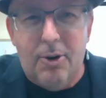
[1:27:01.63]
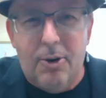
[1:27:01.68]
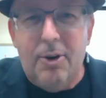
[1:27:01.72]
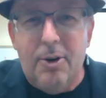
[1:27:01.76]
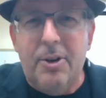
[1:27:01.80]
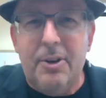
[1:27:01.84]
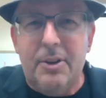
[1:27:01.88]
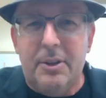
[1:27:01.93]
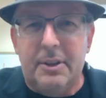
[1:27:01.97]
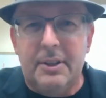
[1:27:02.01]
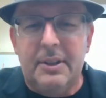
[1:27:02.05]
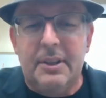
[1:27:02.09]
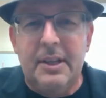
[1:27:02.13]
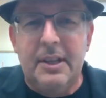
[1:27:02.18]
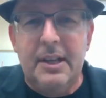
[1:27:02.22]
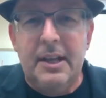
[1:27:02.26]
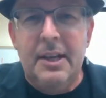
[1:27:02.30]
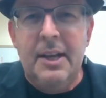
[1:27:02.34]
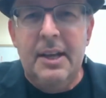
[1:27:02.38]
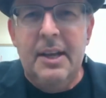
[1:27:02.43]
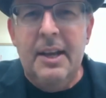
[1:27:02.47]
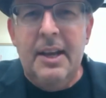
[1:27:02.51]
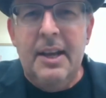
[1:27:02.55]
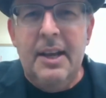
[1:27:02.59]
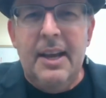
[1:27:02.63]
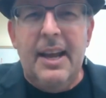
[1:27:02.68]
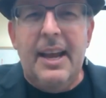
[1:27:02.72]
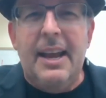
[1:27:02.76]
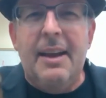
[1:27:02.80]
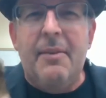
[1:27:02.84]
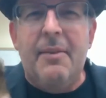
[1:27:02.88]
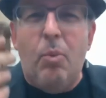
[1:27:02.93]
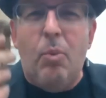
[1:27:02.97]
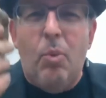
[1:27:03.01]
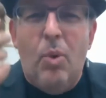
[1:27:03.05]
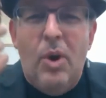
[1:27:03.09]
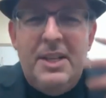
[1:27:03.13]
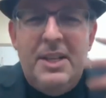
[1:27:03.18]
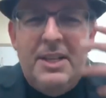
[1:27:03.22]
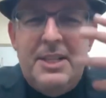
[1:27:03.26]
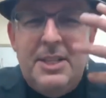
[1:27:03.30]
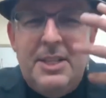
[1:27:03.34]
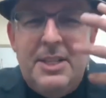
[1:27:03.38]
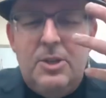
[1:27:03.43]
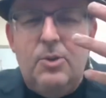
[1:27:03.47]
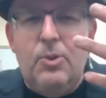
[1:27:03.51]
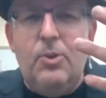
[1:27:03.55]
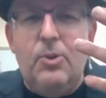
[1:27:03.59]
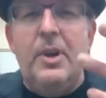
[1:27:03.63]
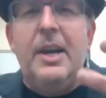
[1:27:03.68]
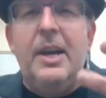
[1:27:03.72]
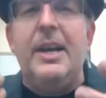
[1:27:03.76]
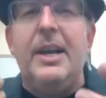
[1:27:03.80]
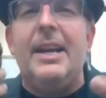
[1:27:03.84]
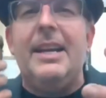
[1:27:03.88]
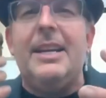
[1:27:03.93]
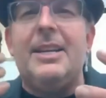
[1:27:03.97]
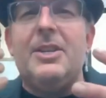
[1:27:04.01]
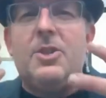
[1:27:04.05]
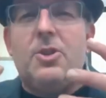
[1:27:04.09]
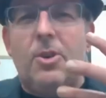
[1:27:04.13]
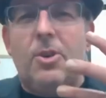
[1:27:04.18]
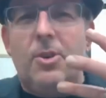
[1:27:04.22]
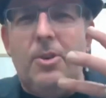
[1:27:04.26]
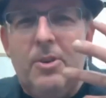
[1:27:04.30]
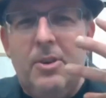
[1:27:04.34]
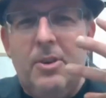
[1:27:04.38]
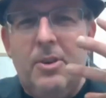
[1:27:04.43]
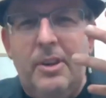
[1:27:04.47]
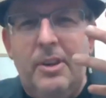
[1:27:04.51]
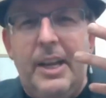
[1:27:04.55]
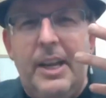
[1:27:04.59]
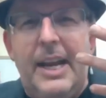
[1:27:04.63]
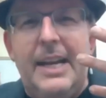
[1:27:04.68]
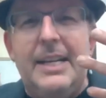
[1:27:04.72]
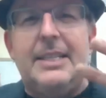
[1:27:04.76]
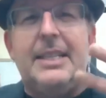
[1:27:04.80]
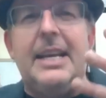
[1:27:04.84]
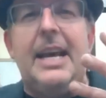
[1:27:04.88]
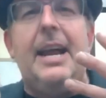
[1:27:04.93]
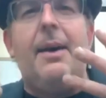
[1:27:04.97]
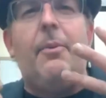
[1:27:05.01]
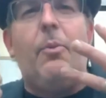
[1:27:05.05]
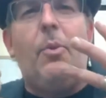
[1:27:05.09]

earth. And once you internalize that,